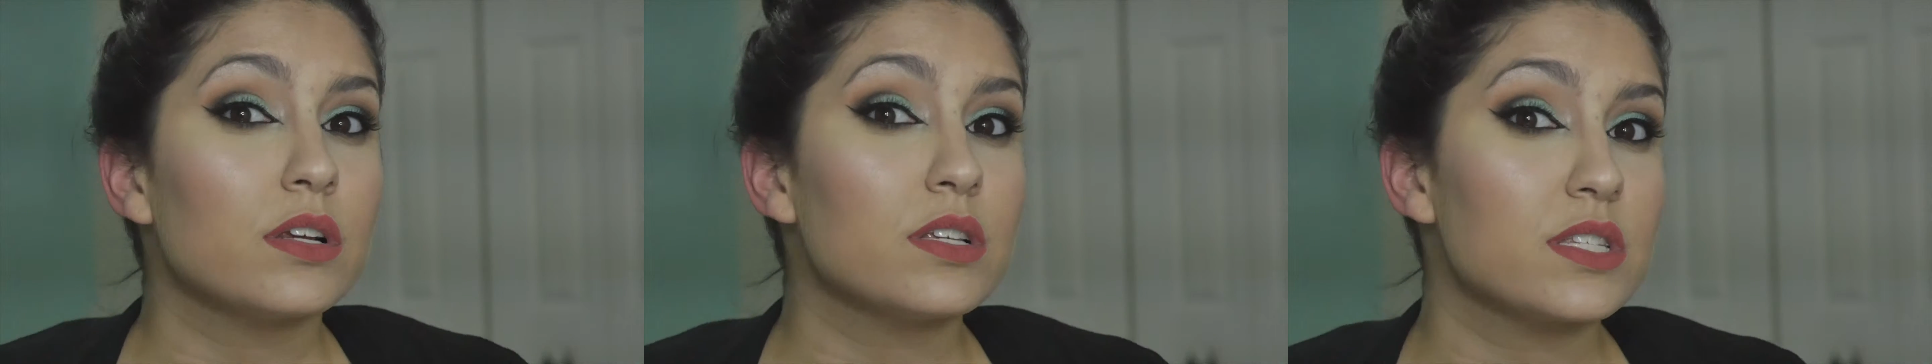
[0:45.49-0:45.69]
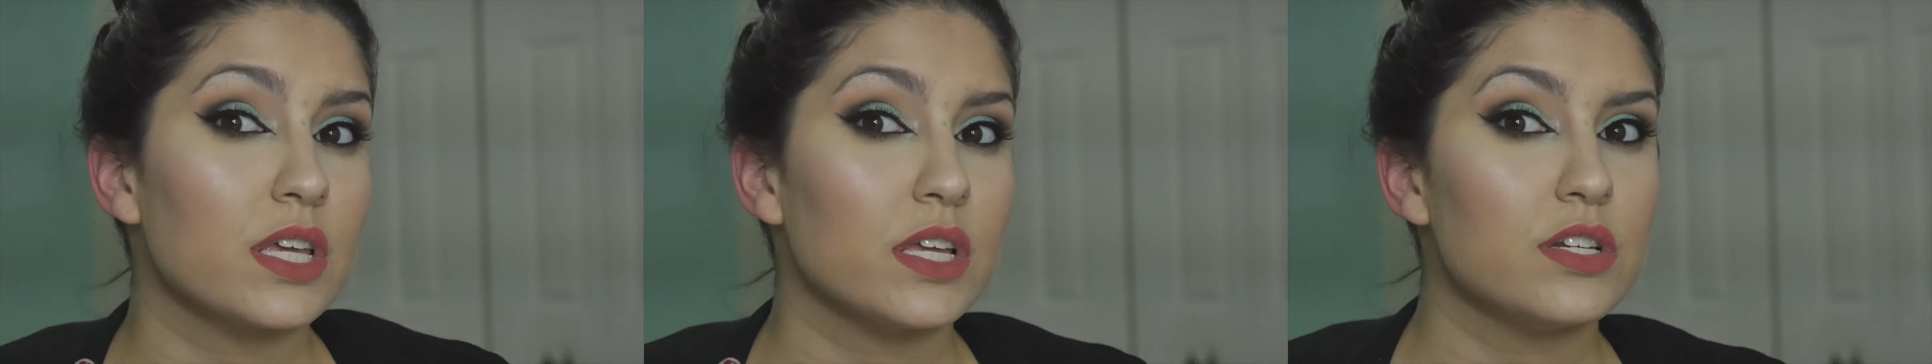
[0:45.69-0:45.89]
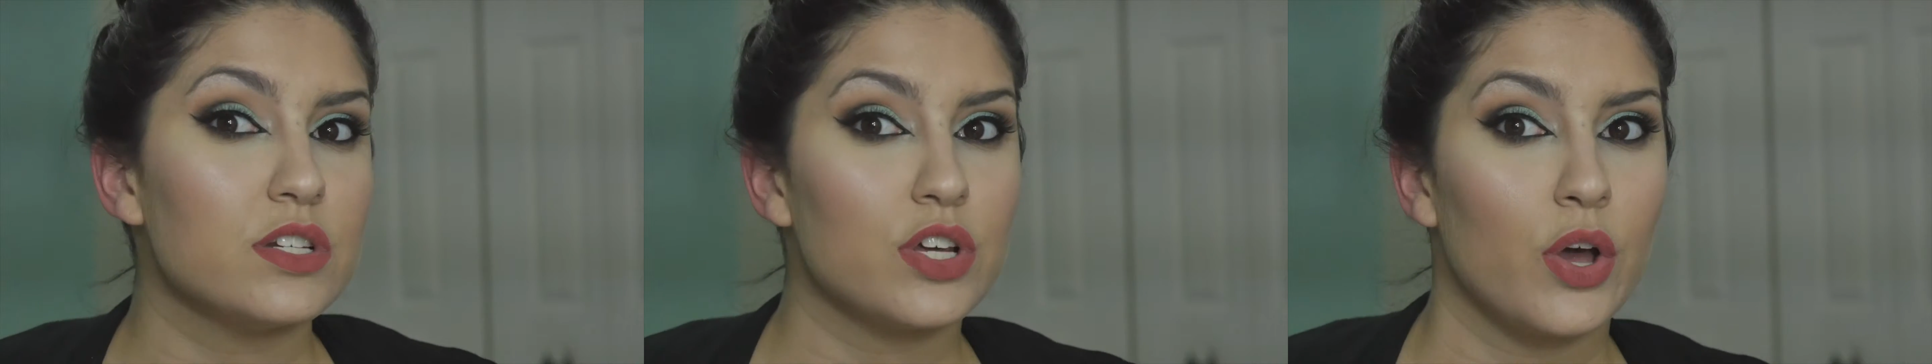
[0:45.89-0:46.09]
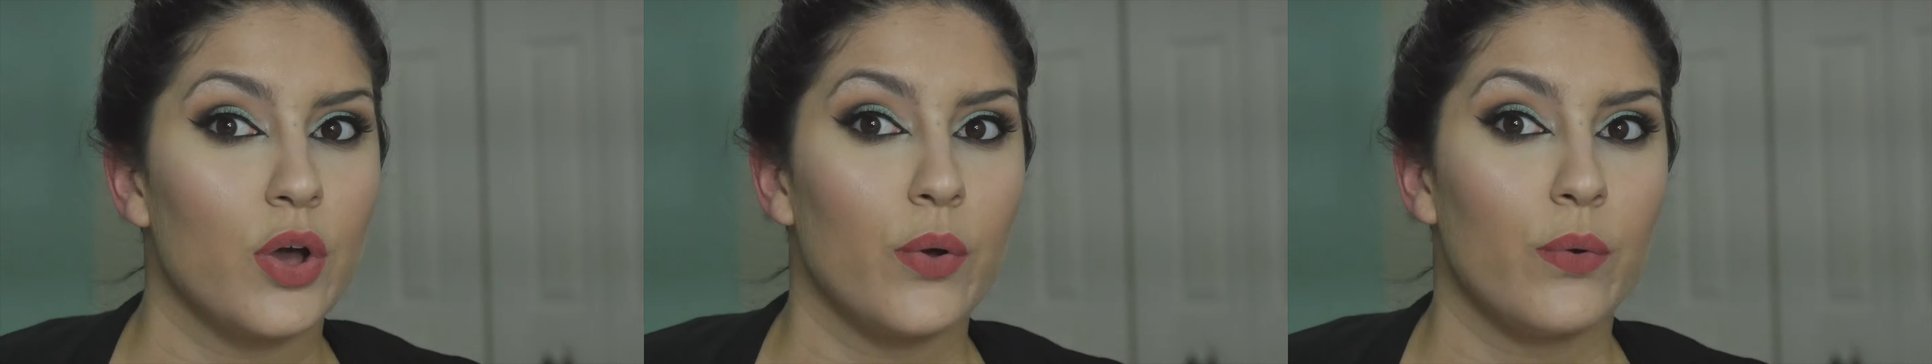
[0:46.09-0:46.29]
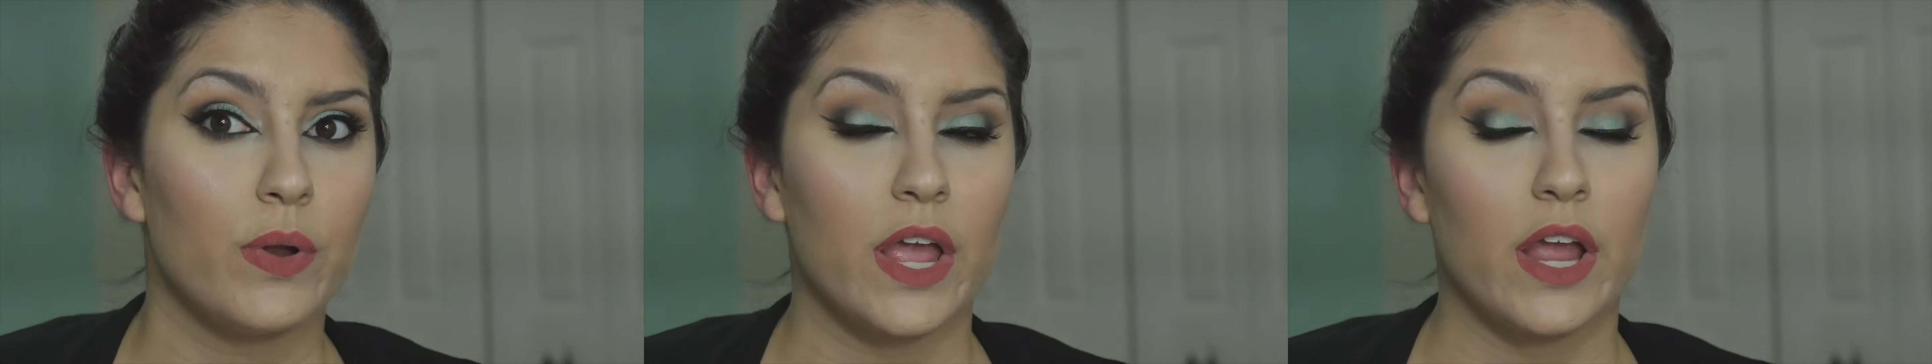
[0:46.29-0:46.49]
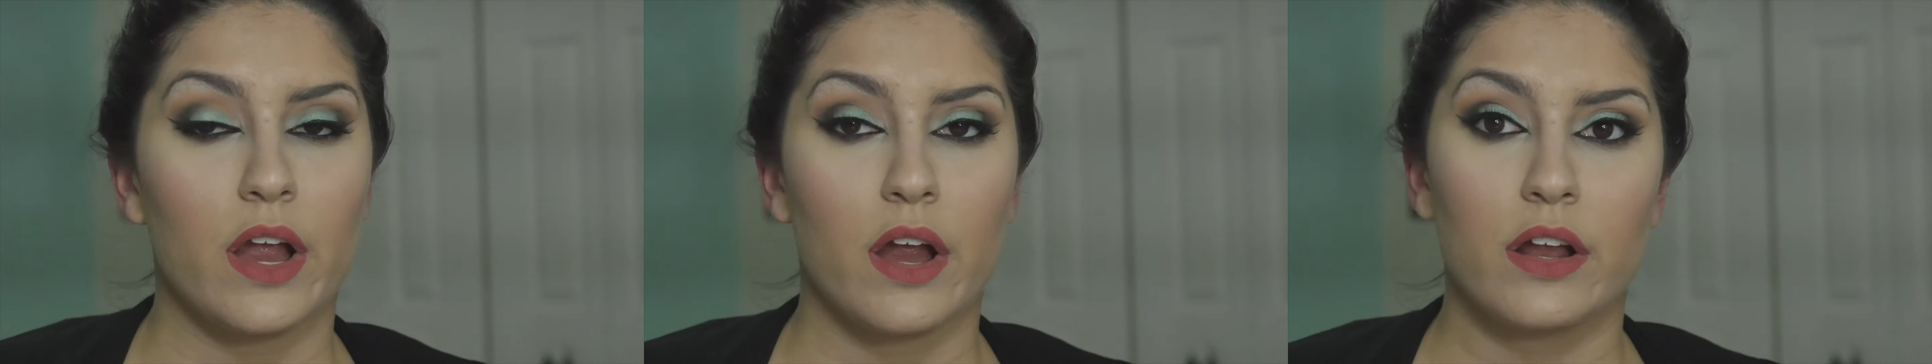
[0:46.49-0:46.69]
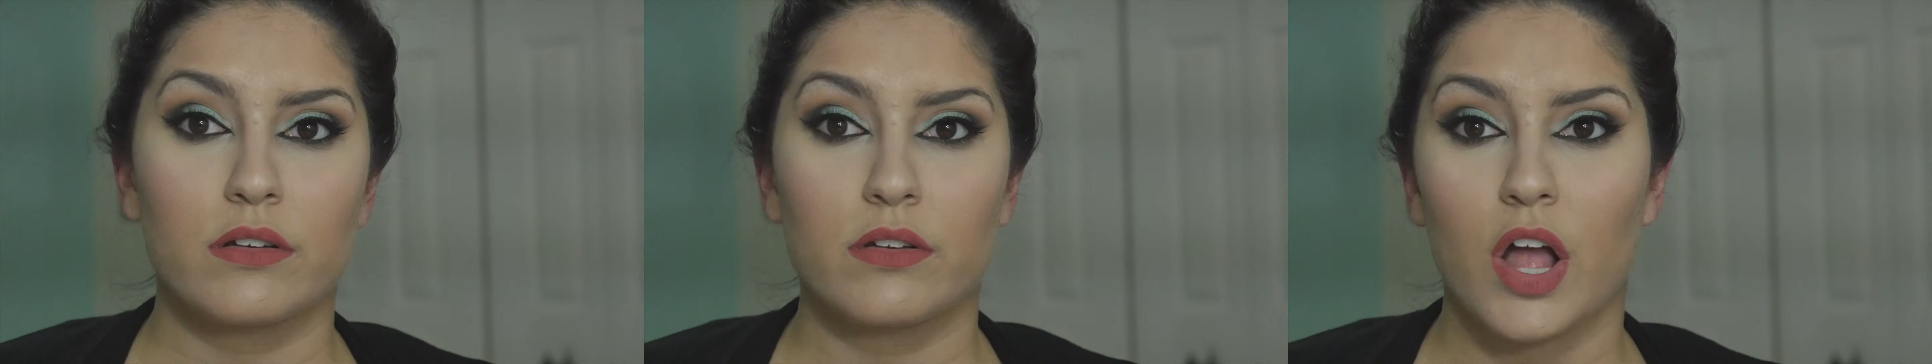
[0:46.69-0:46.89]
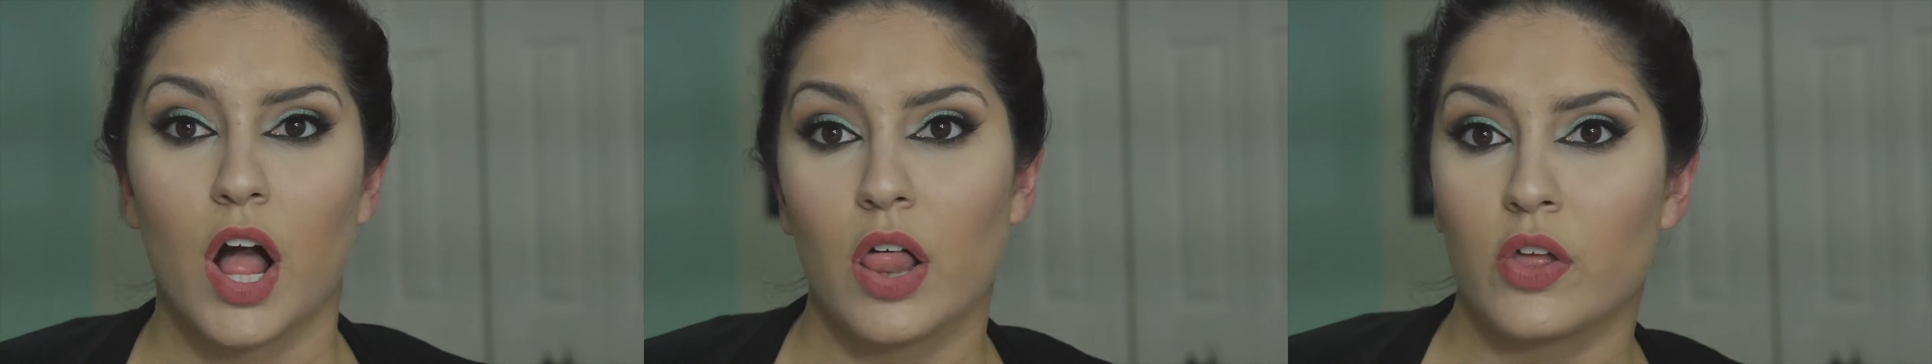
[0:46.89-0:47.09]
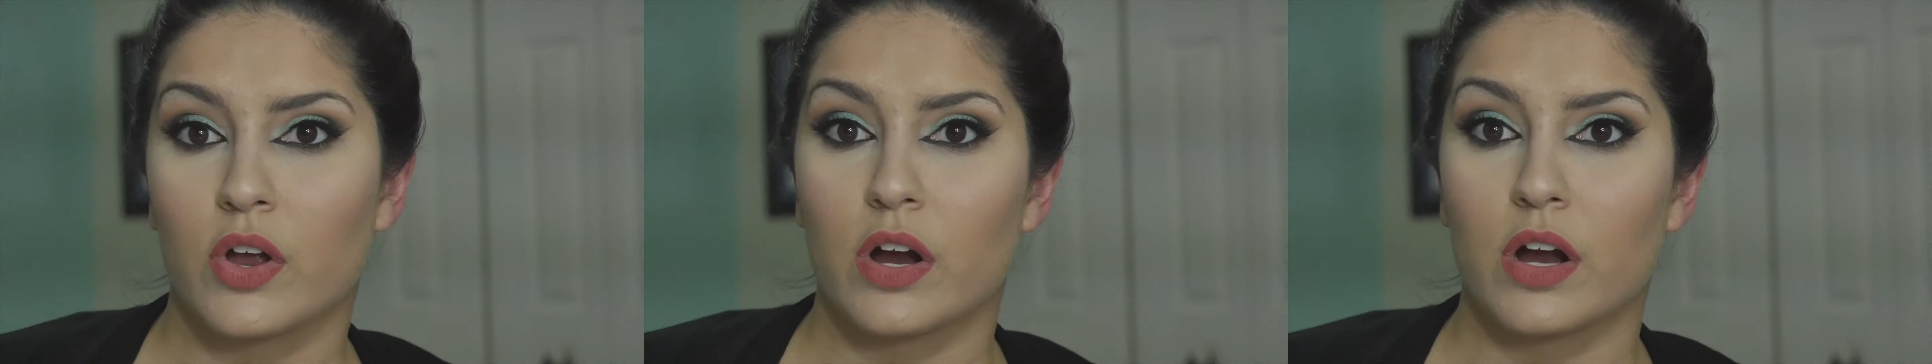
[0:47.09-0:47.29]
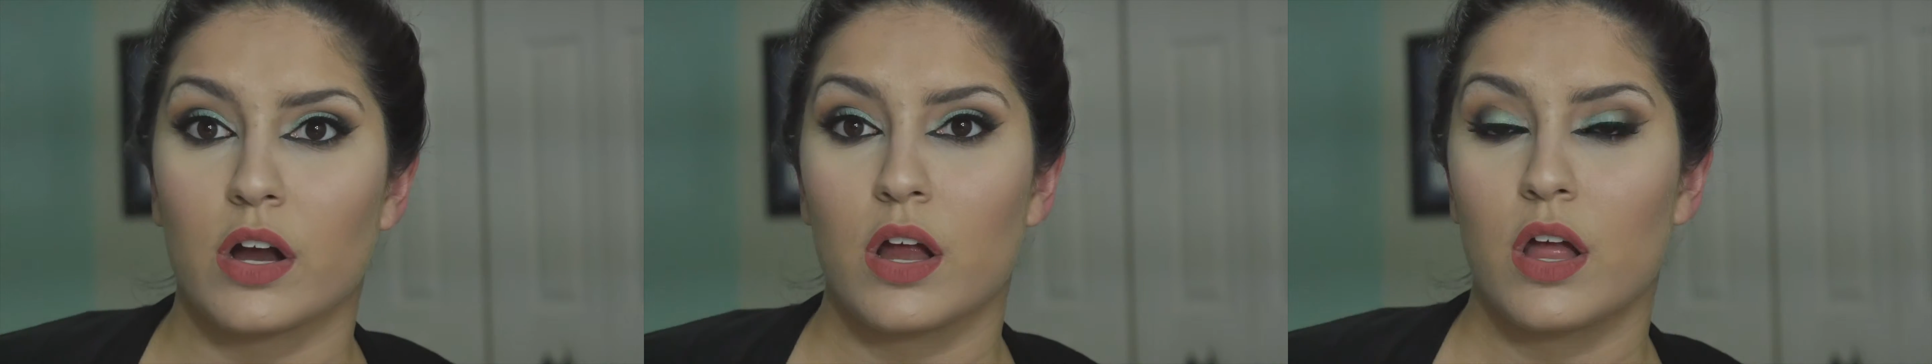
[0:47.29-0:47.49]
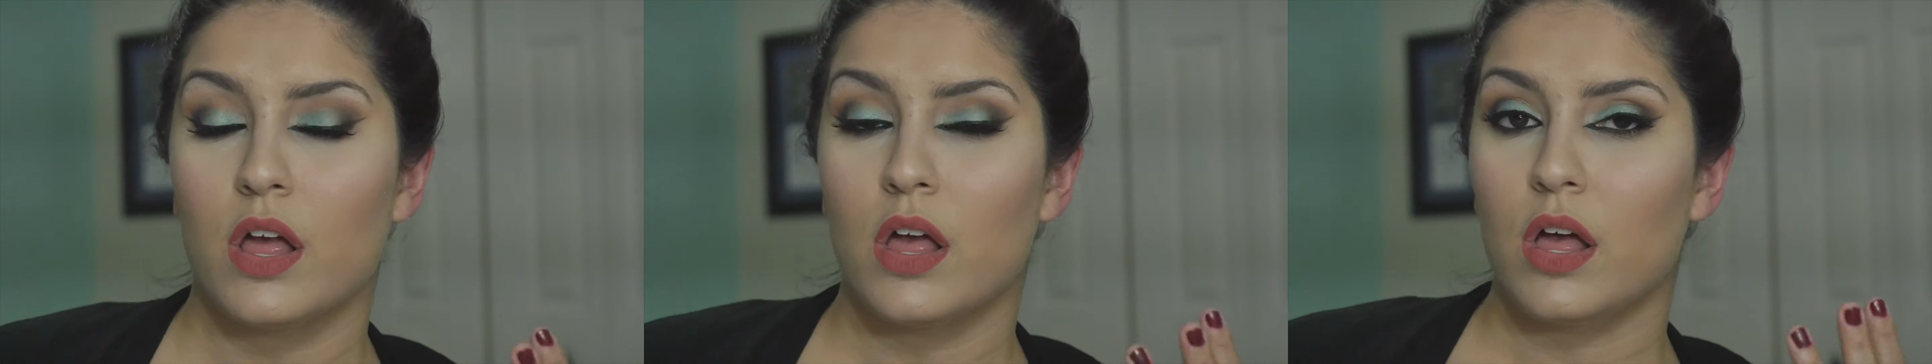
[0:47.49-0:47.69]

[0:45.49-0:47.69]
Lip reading: skin tone, hair color,